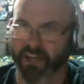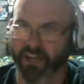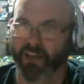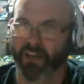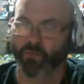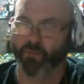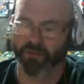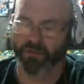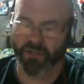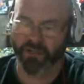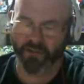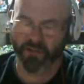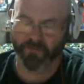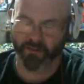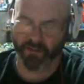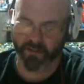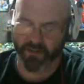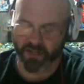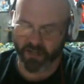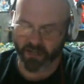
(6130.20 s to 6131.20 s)
we'll
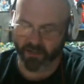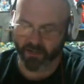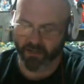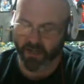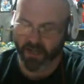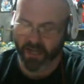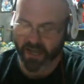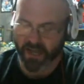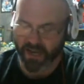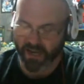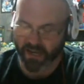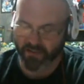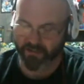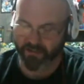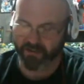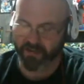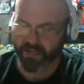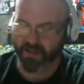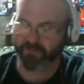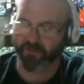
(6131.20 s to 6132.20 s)
definitely, and
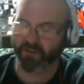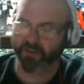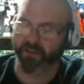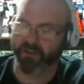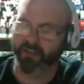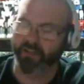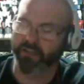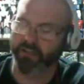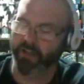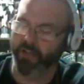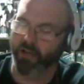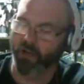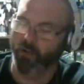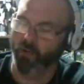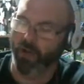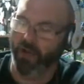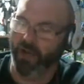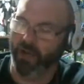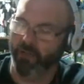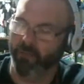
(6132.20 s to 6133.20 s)
then definitely,
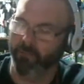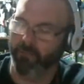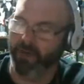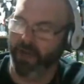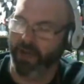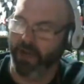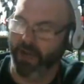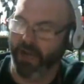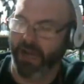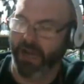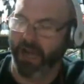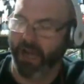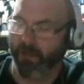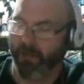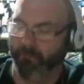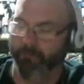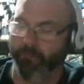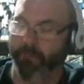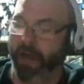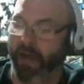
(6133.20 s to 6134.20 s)

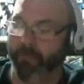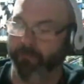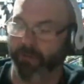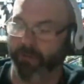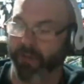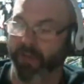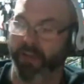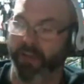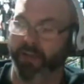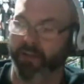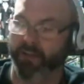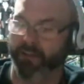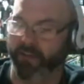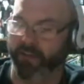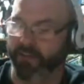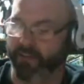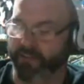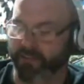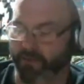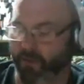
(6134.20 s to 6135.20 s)
my plan
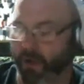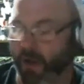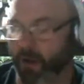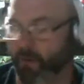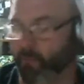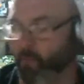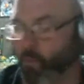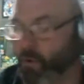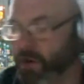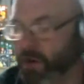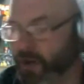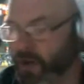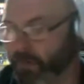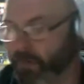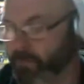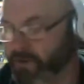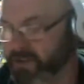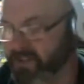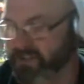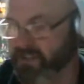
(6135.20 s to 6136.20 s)
is I'm
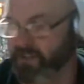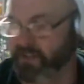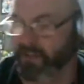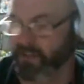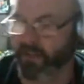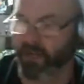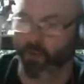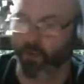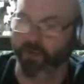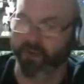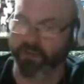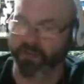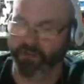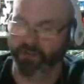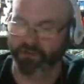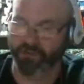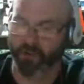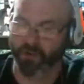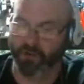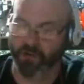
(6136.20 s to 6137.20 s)
100% in going
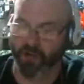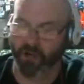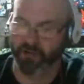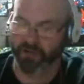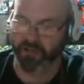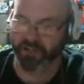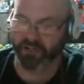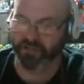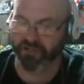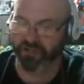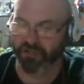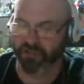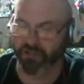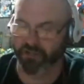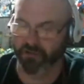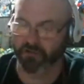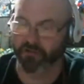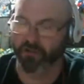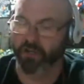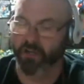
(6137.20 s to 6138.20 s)
to JoeCon next
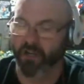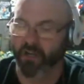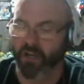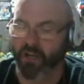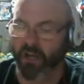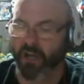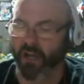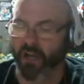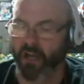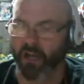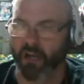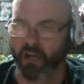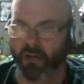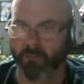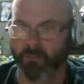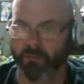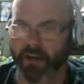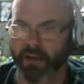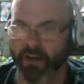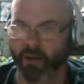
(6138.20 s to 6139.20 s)
year.
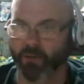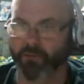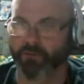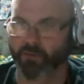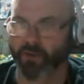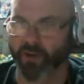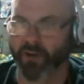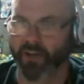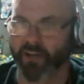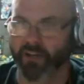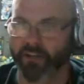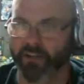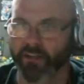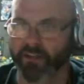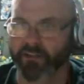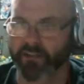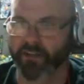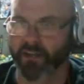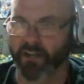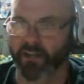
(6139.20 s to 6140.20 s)
I know Fred
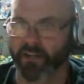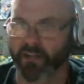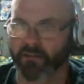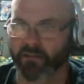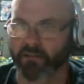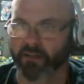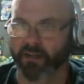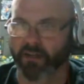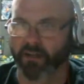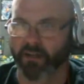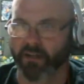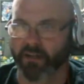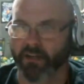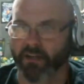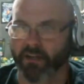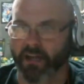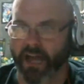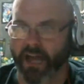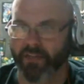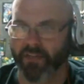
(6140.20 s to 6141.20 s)
is, I
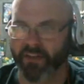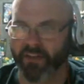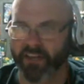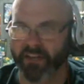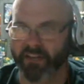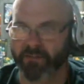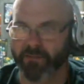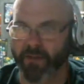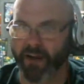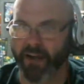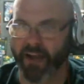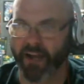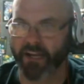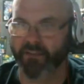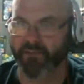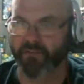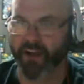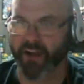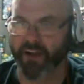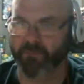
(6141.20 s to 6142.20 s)
think he's about
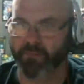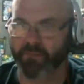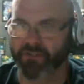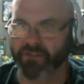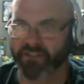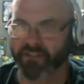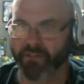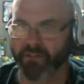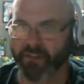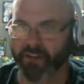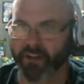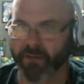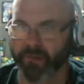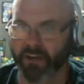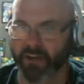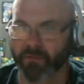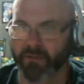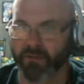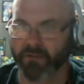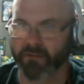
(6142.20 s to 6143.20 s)
85% there,
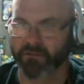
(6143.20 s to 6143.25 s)
maybe.